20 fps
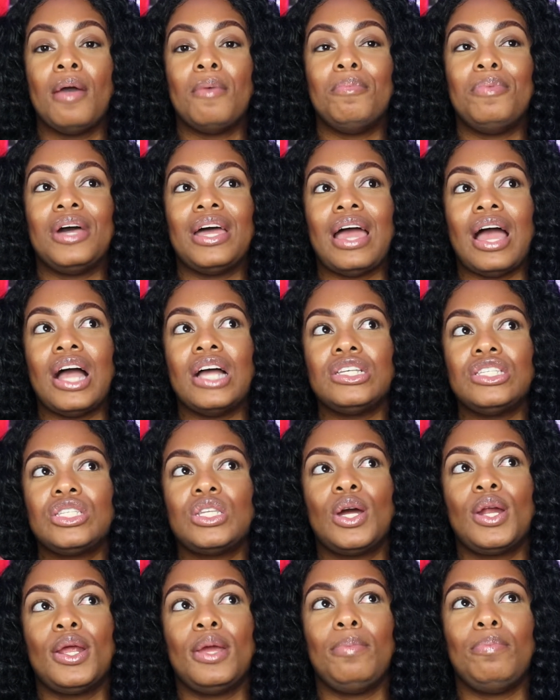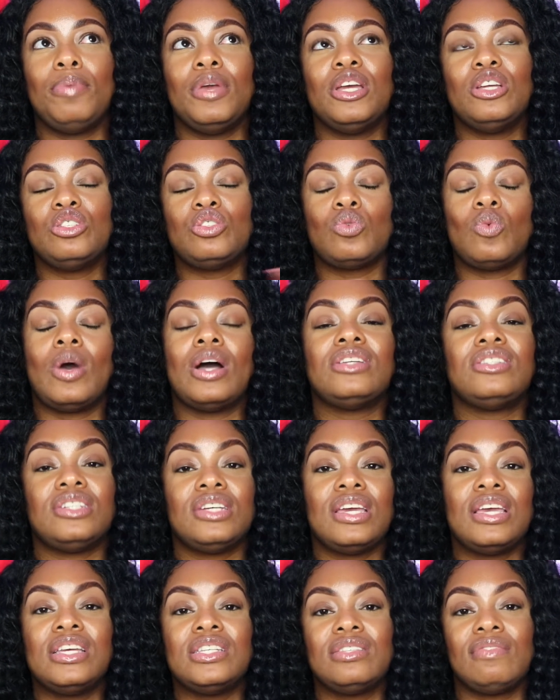But I started binge
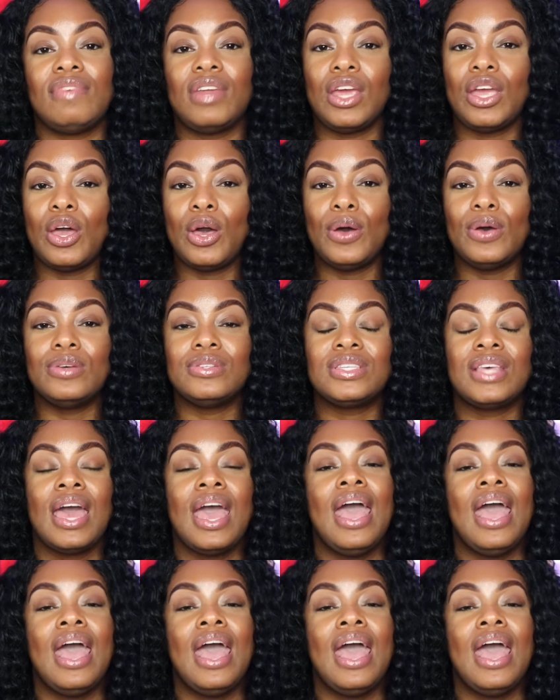watching his videos.